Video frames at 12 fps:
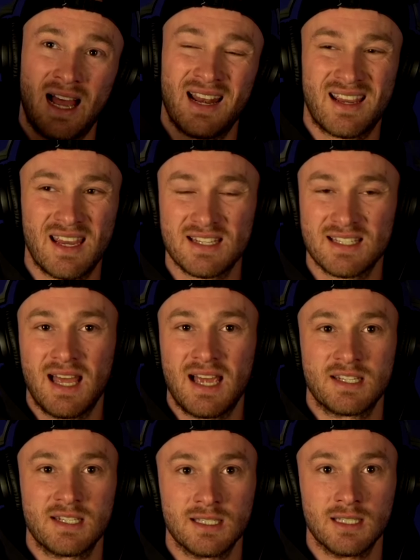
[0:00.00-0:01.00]
I guess
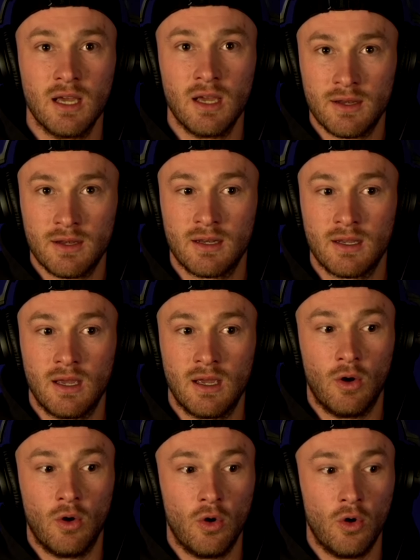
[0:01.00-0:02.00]
lessons learned
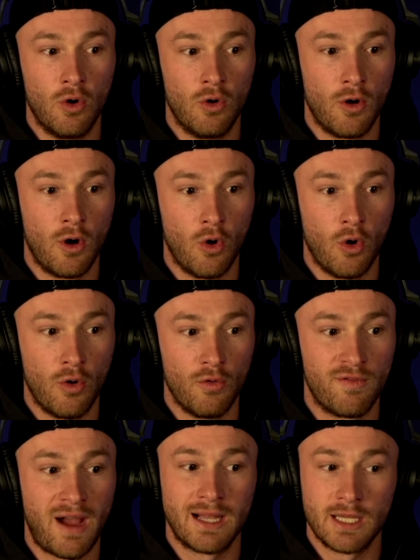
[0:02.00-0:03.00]
or,
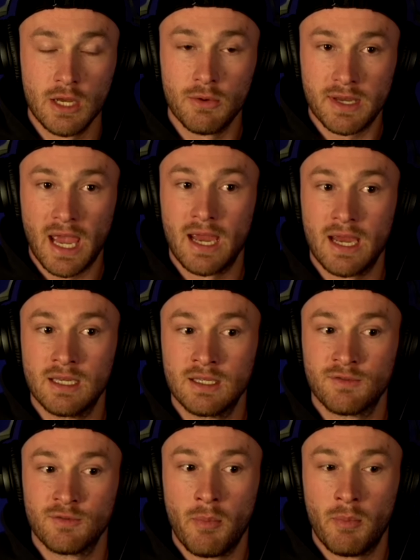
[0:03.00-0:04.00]
or value
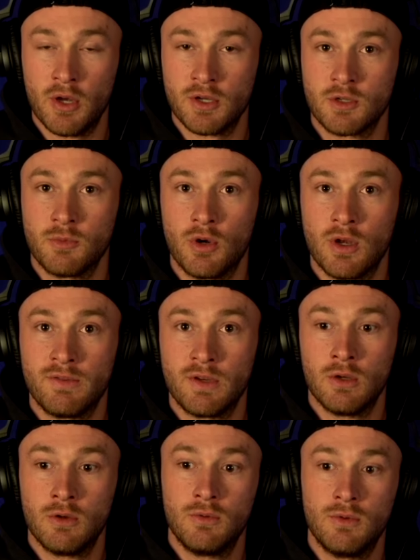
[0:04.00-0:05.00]
gained from a personal point of
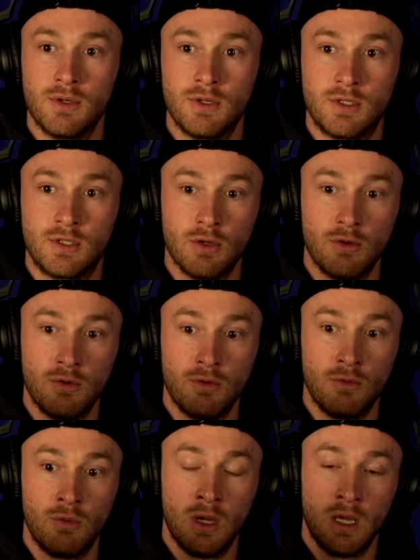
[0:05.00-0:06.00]
view,
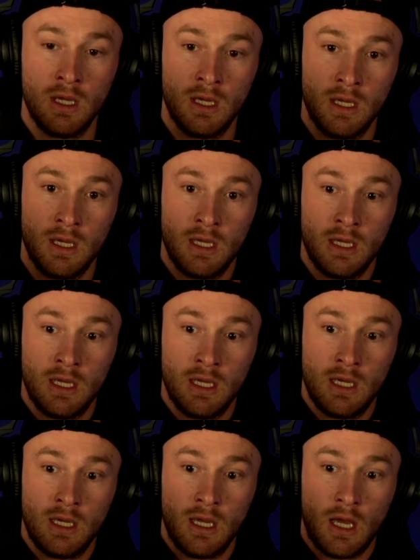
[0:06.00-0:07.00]
do
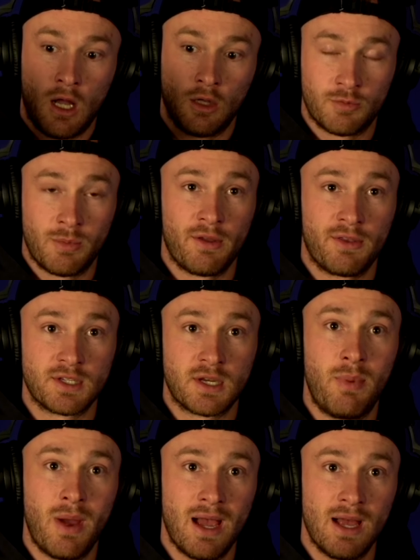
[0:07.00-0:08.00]
Ultra marathons
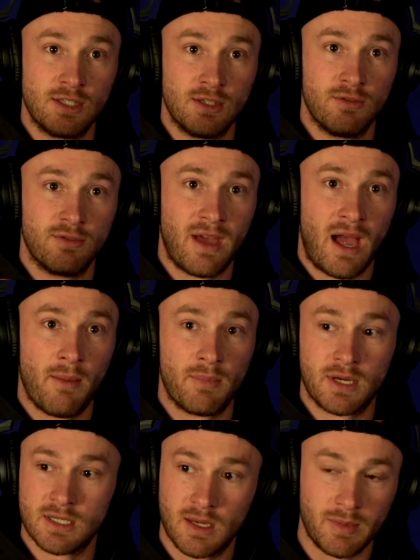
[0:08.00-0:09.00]
compare to
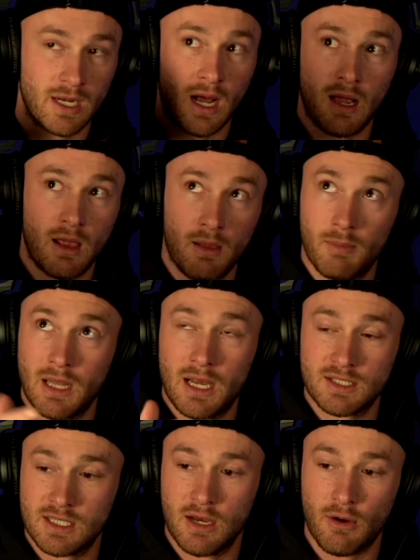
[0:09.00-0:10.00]
that? Because I mean, I
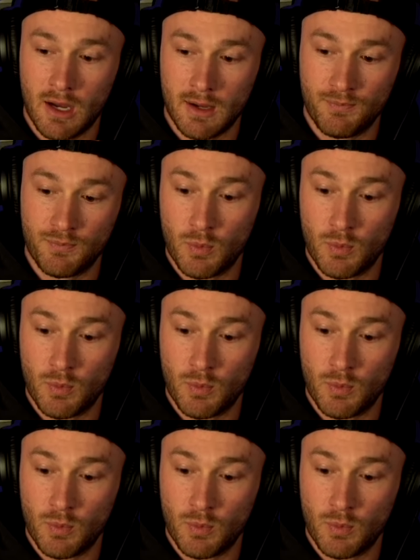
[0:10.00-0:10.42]
last year I